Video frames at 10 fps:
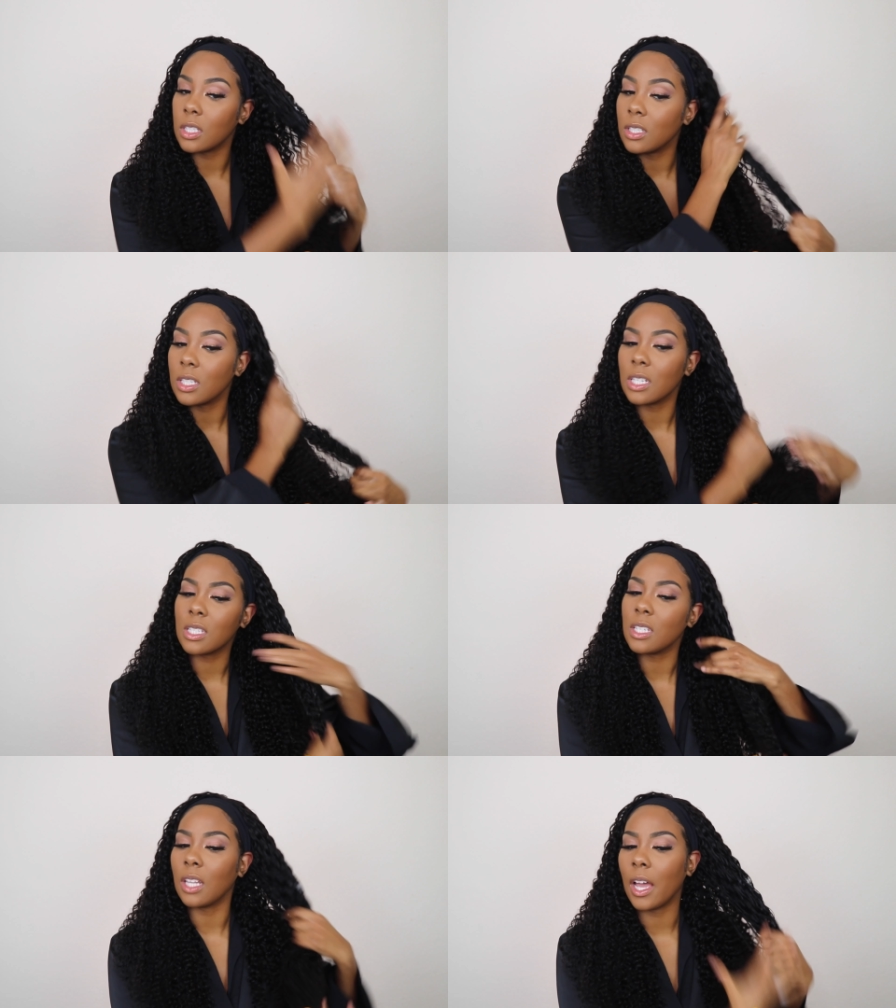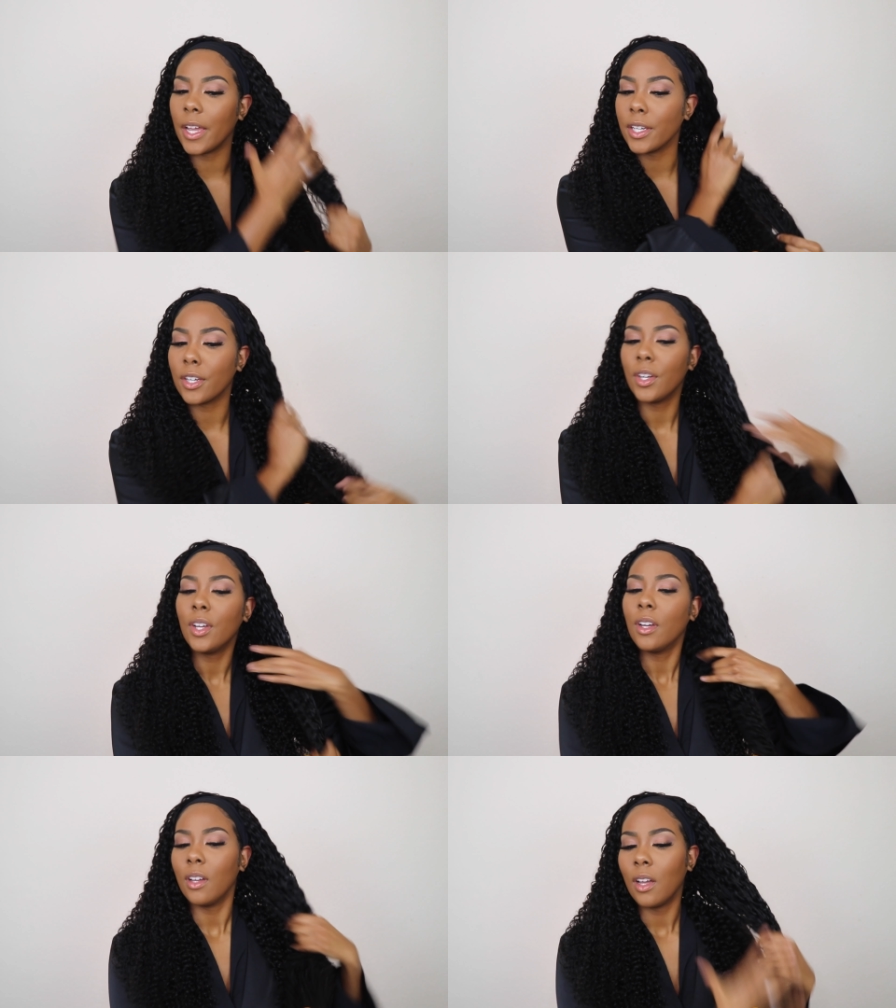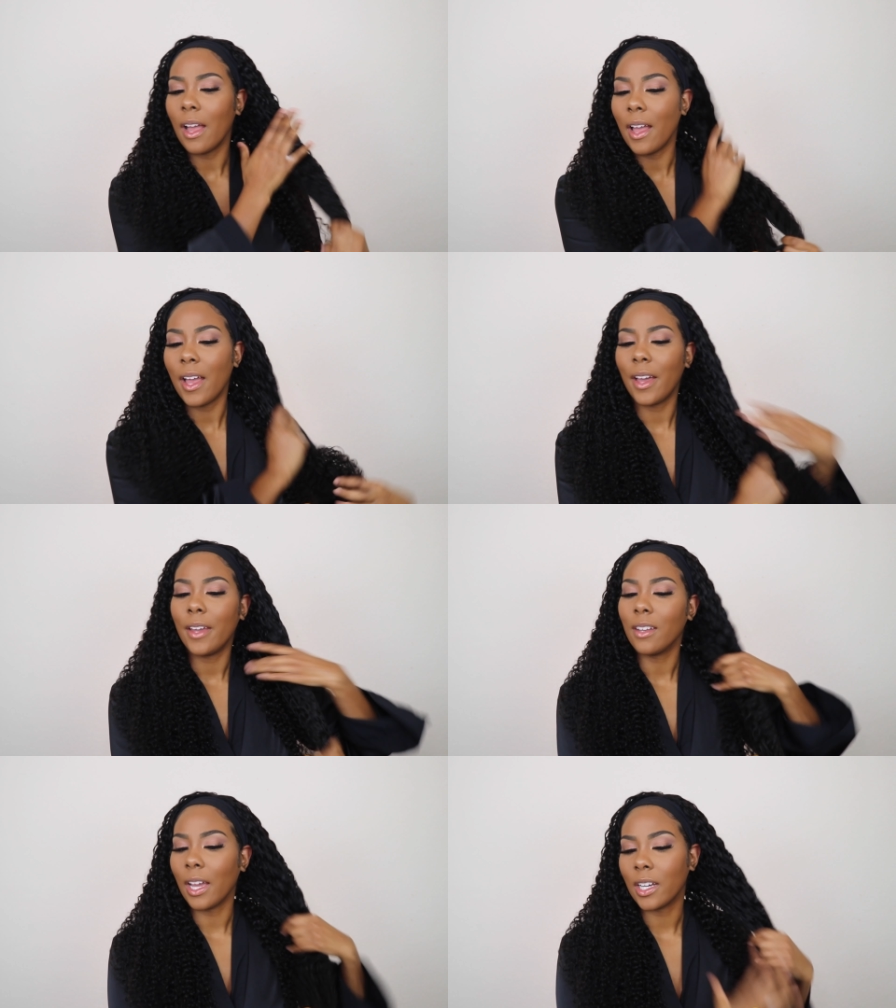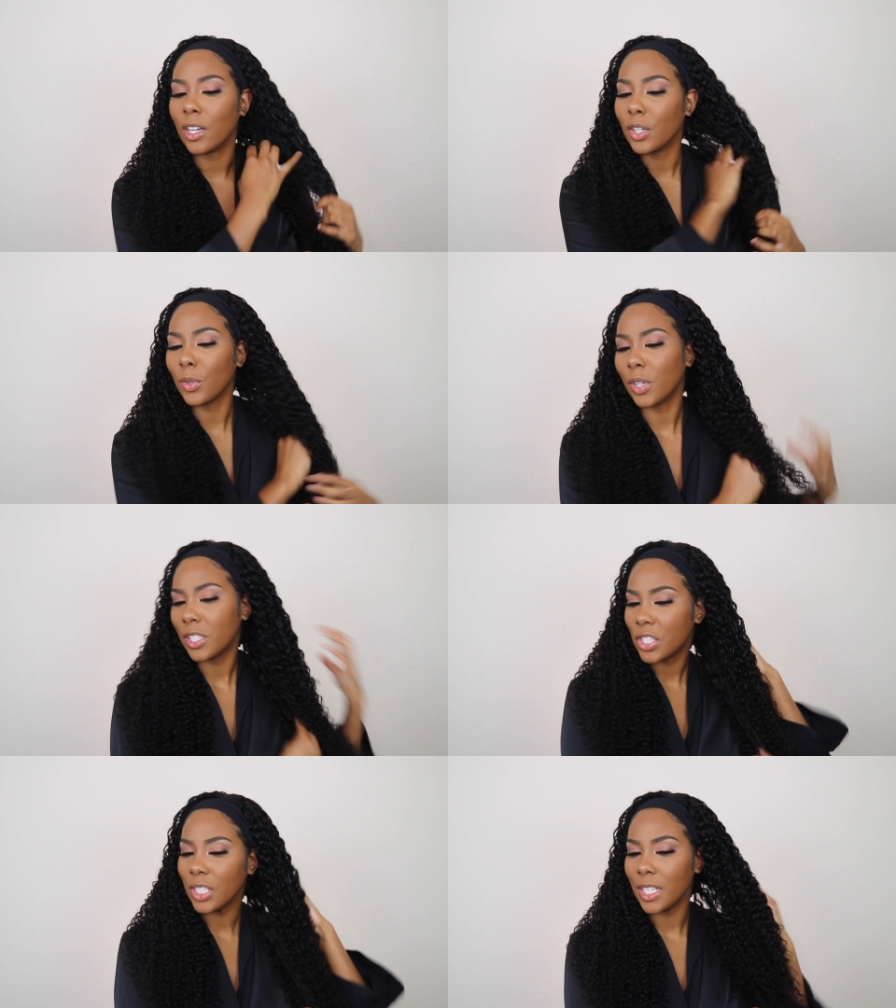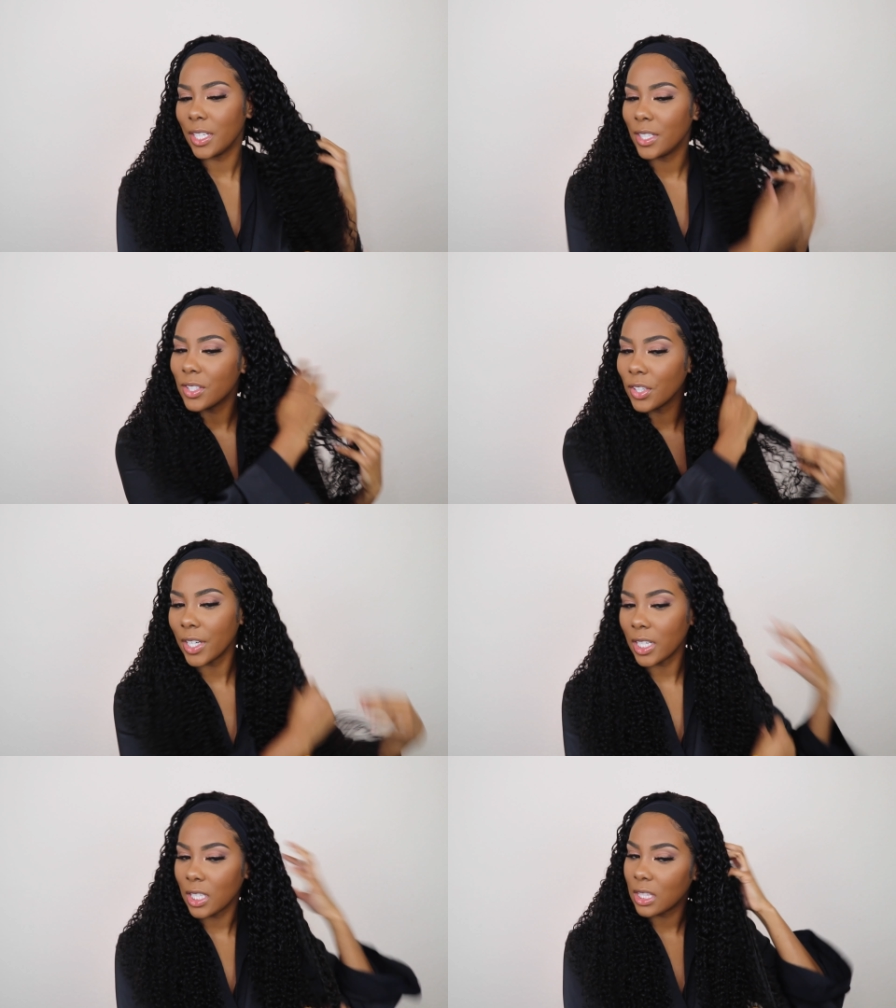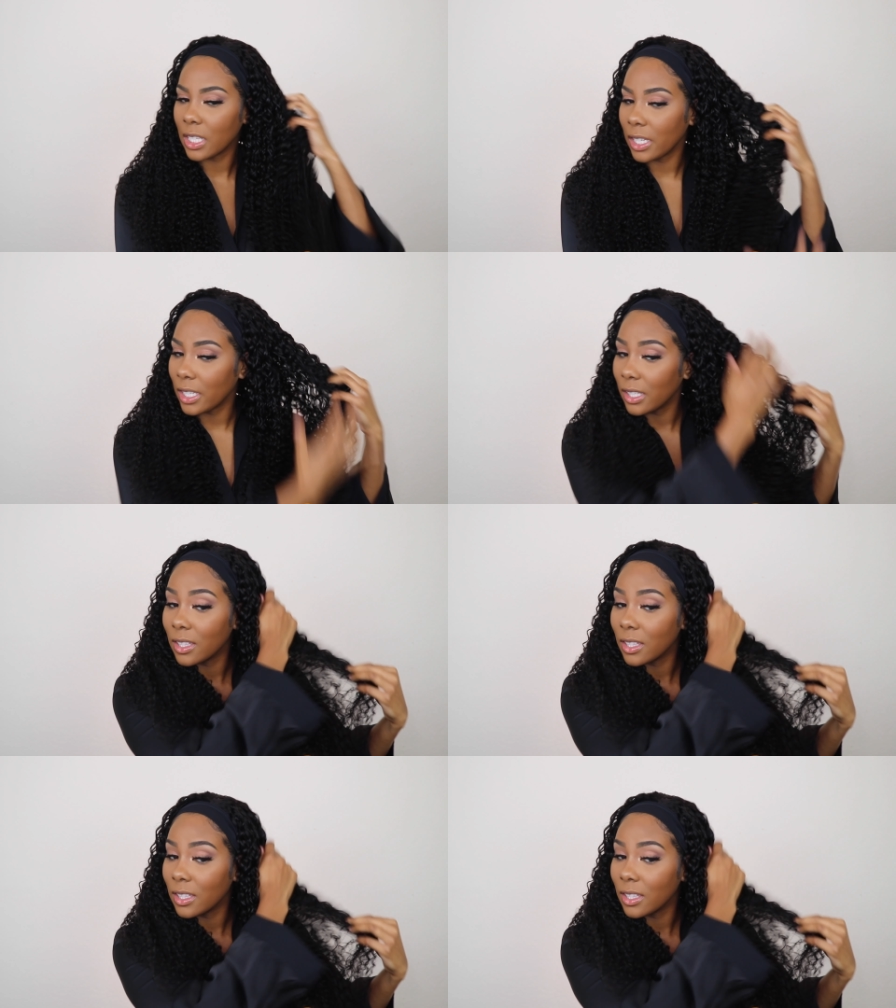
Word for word: It doesn't like add like a crunchiness or anything.